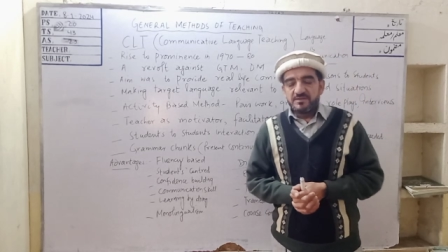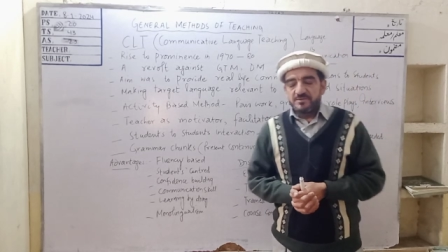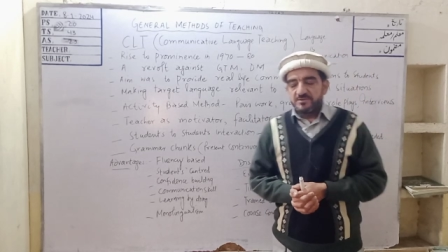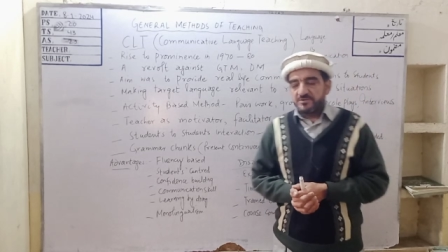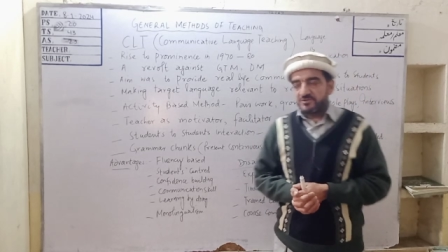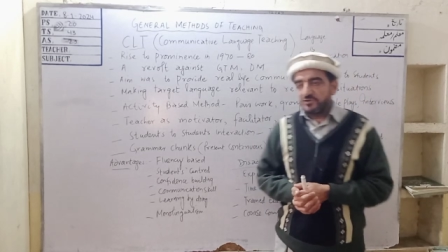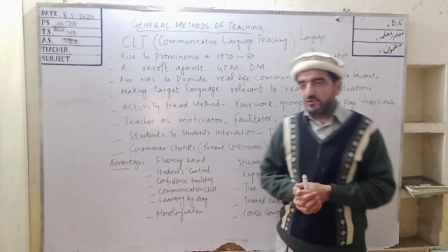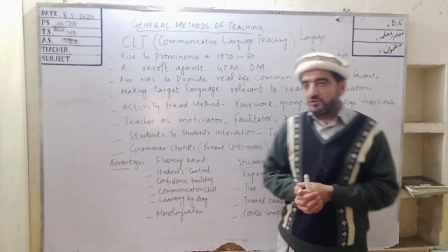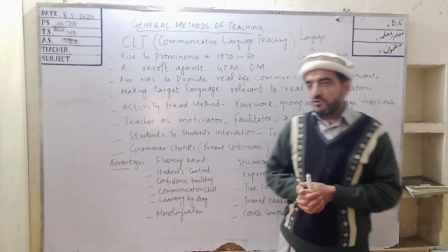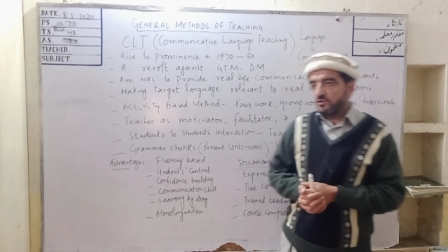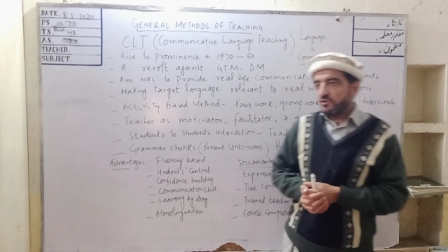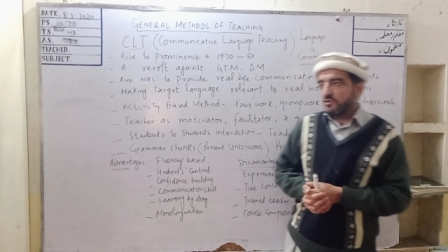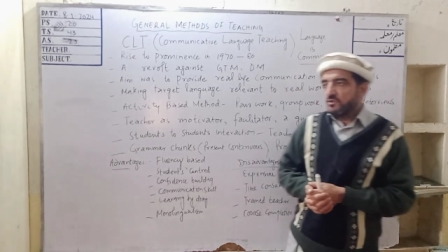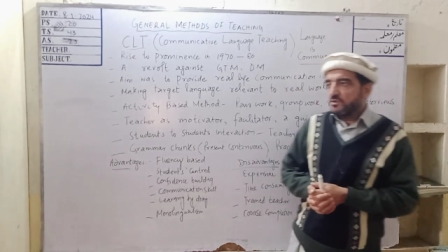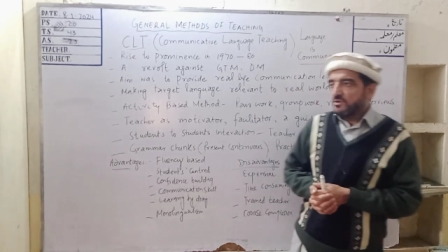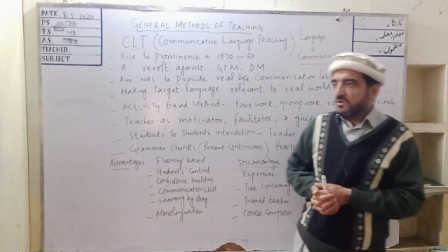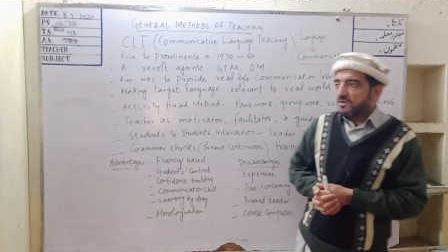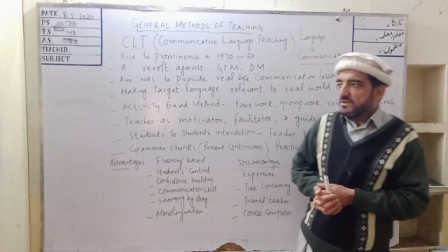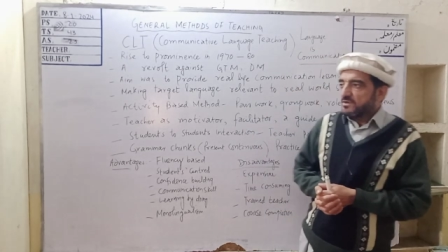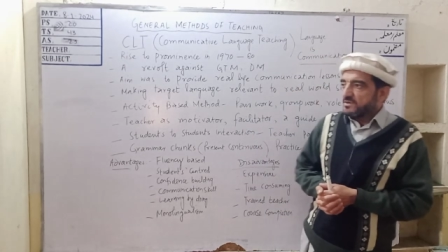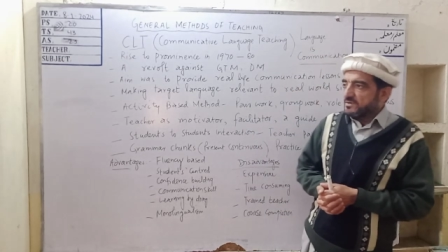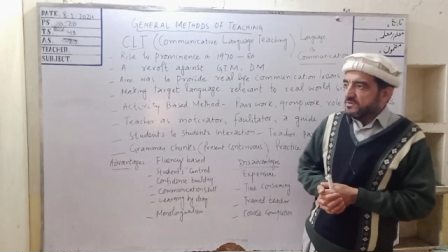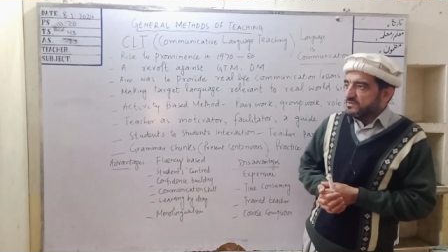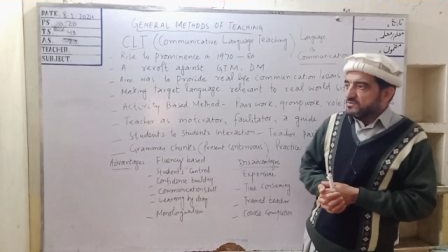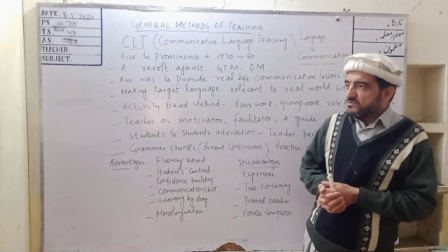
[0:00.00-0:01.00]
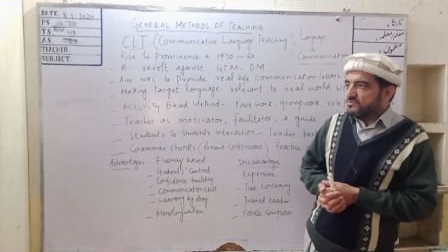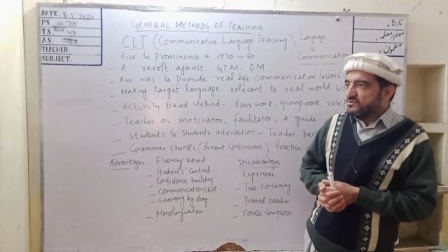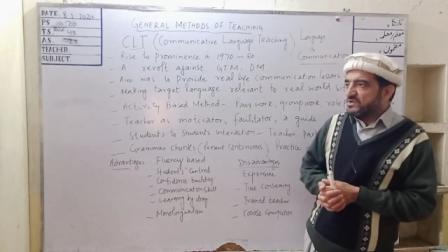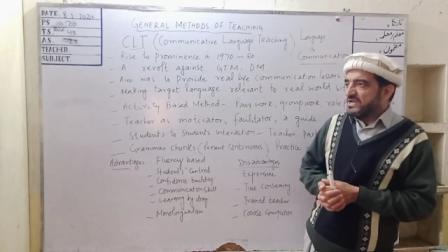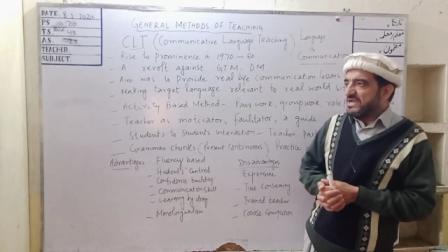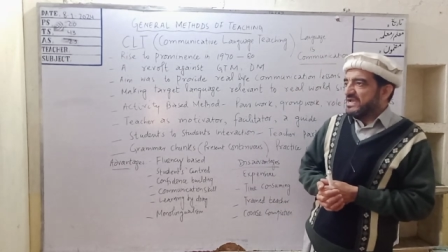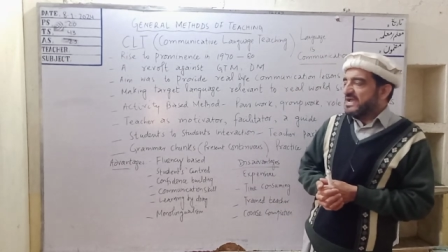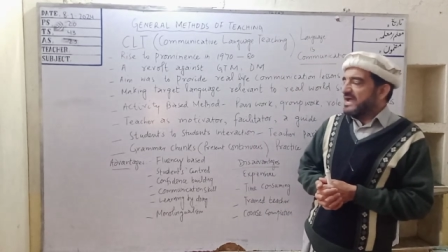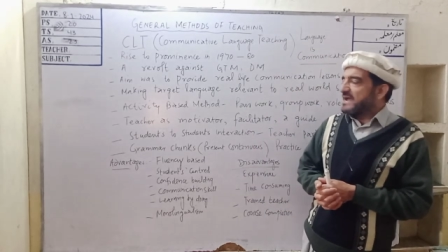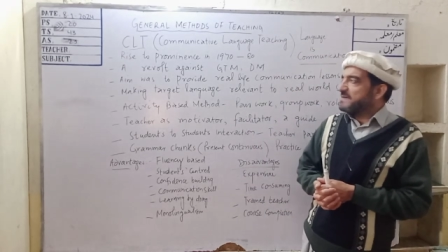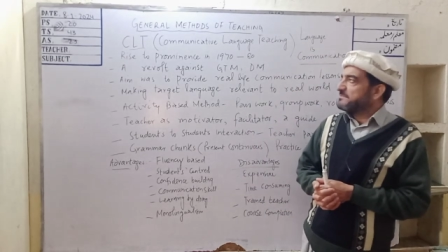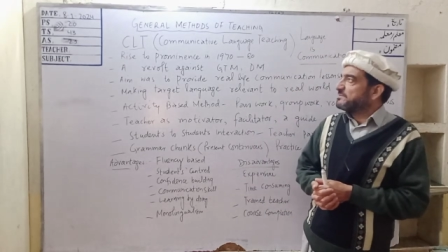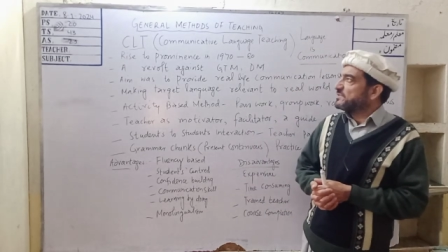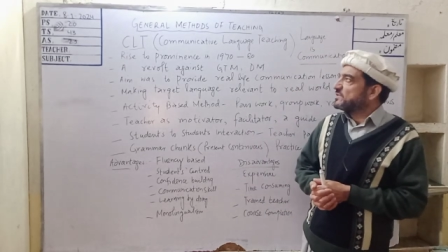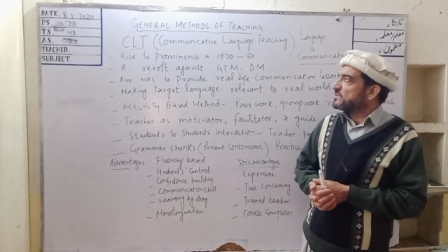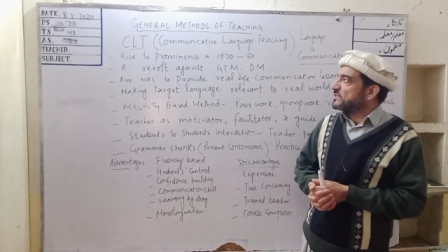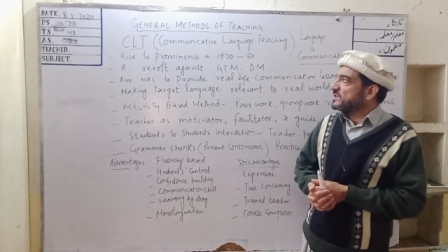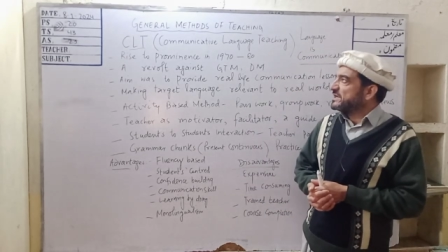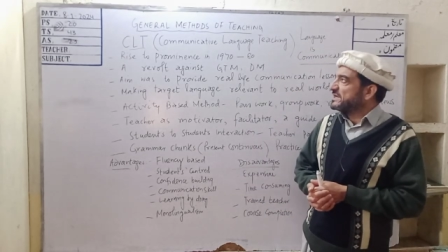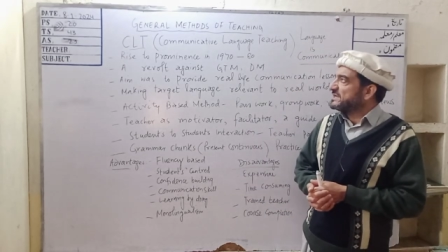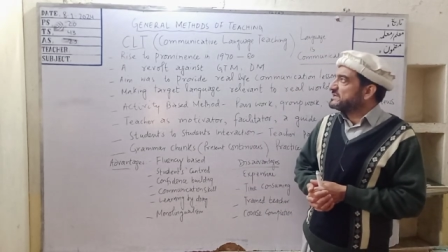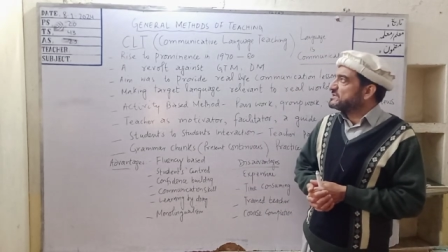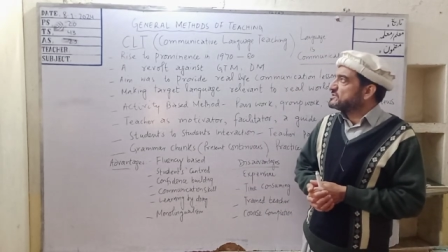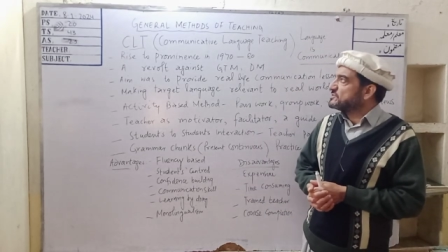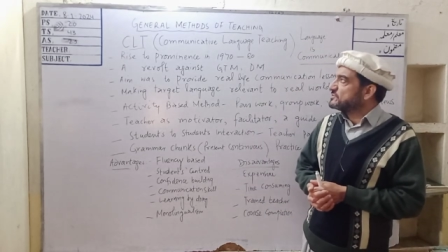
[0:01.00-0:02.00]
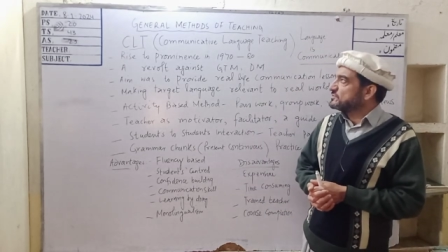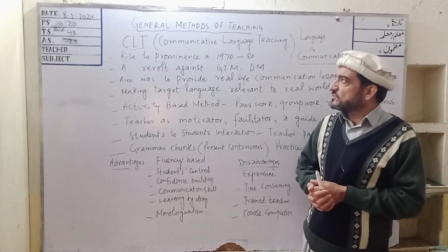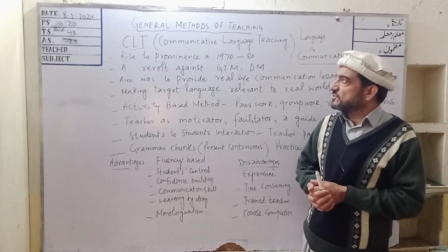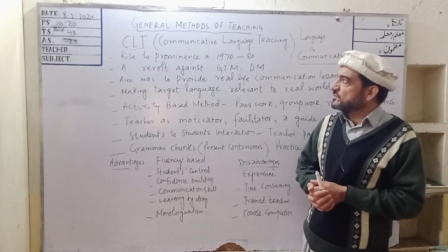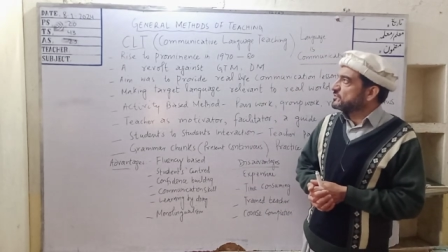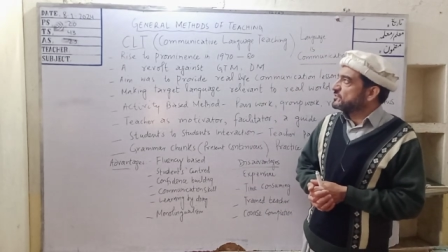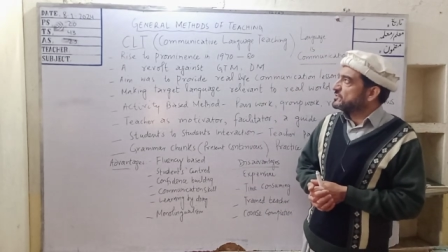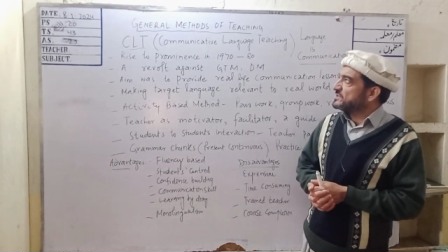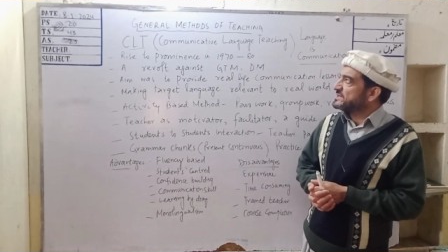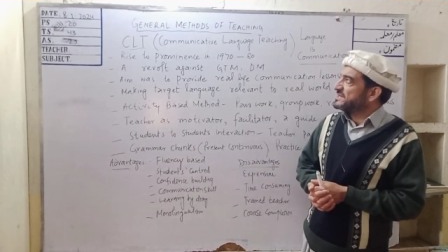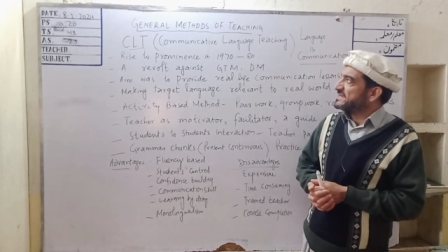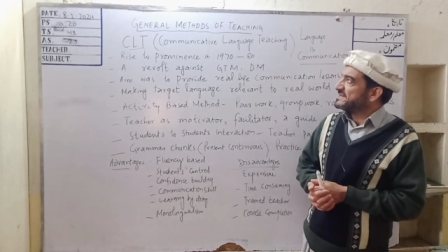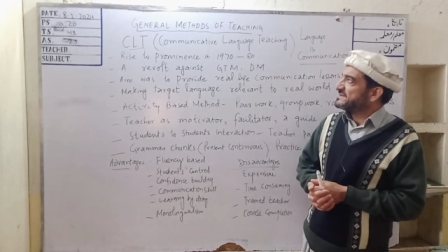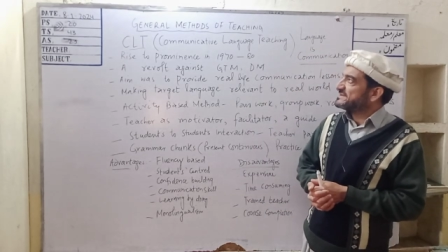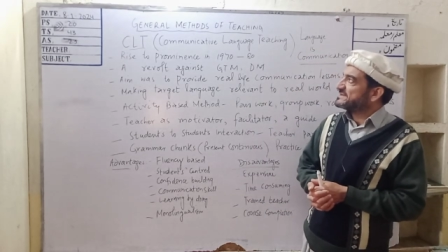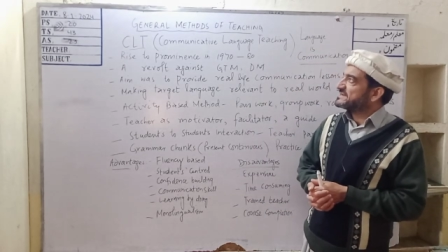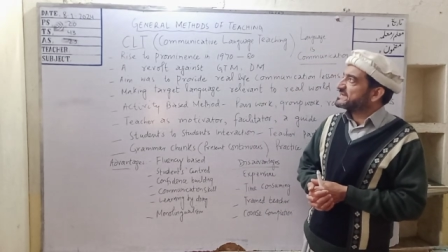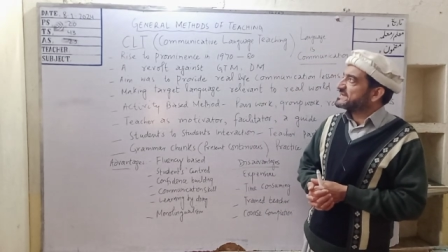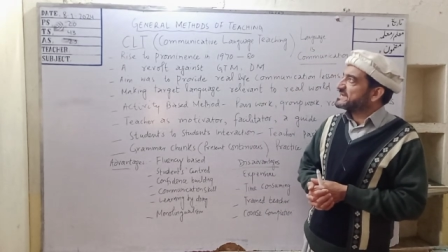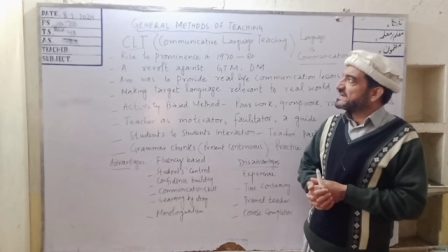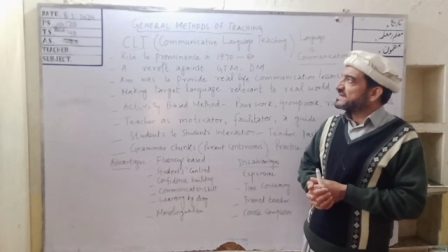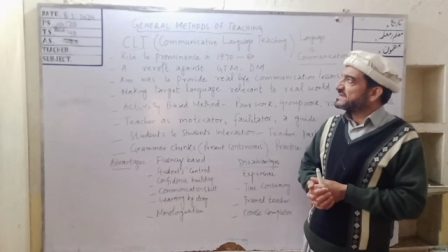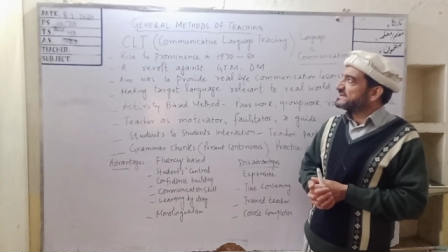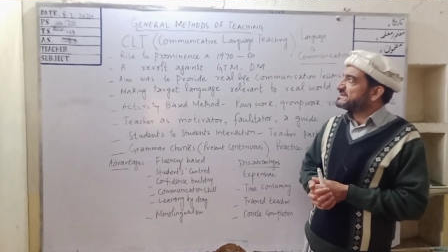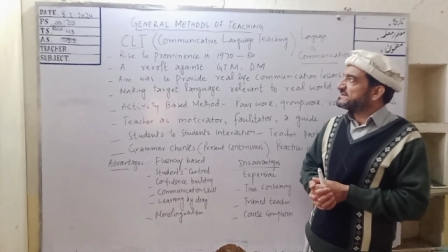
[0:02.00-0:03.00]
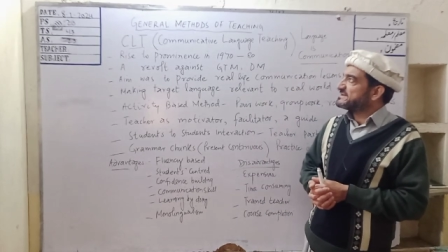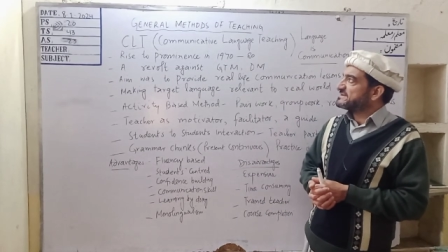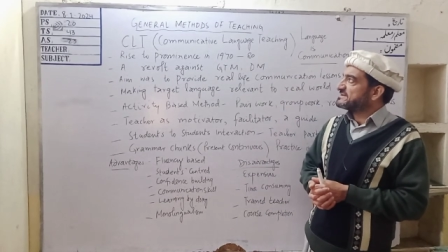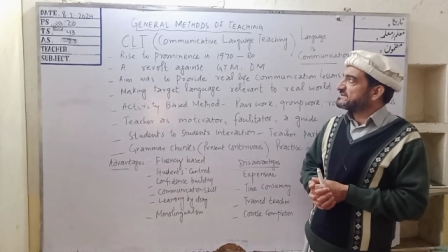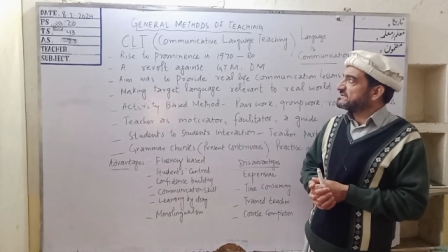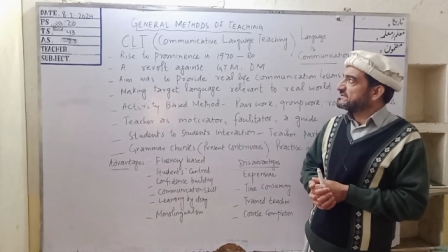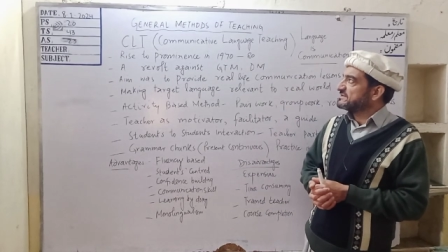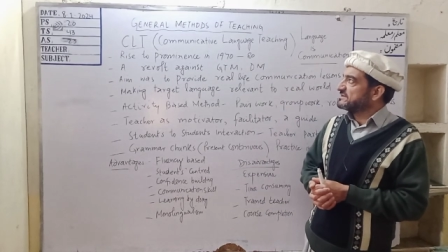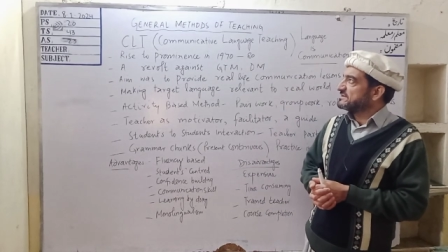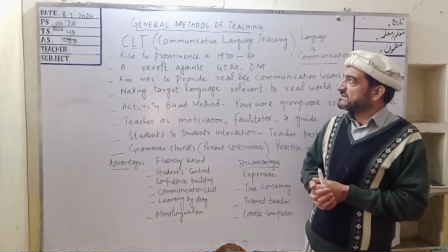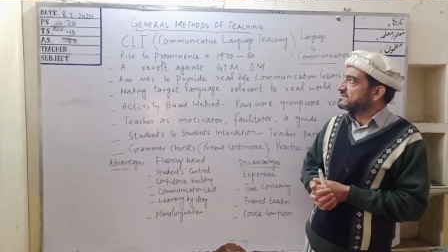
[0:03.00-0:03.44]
So today I am going to discuss